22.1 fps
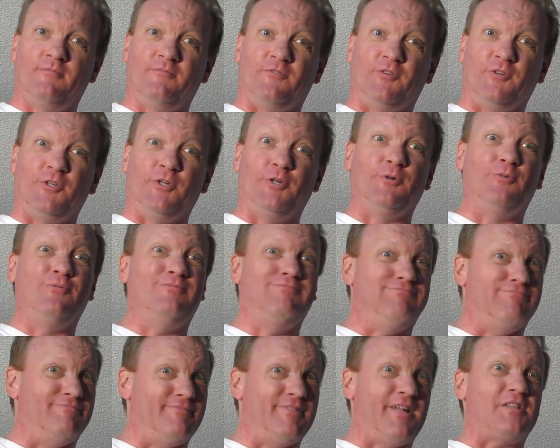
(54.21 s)
For you,
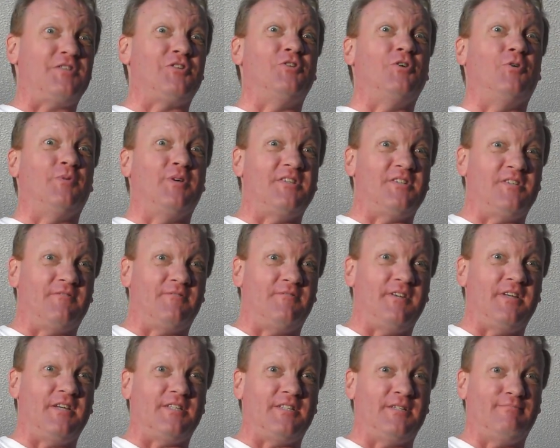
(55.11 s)
that's no easy
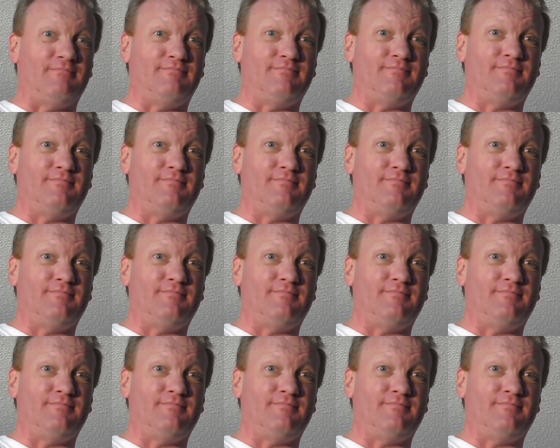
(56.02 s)
feat.